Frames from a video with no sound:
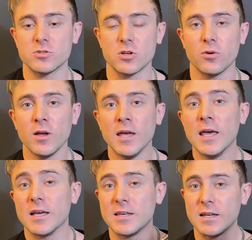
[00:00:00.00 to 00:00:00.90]
So
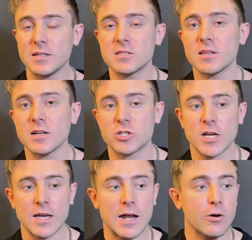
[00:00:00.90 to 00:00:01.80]
get into that,
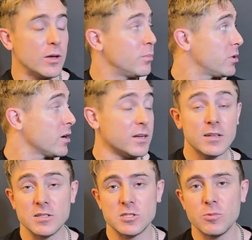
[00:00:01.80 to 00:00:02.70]
check it out, and plug it in
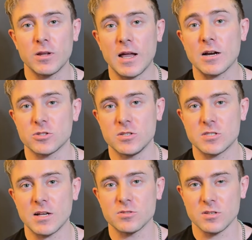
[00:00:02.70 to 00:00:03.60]
and see what it actually
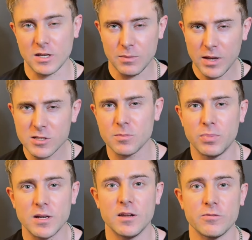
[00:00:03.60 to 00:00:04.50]
sounds like. It makes a
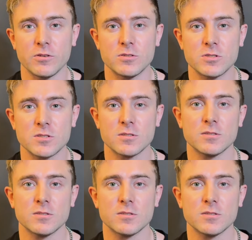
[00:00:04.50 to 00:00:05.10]
big difference.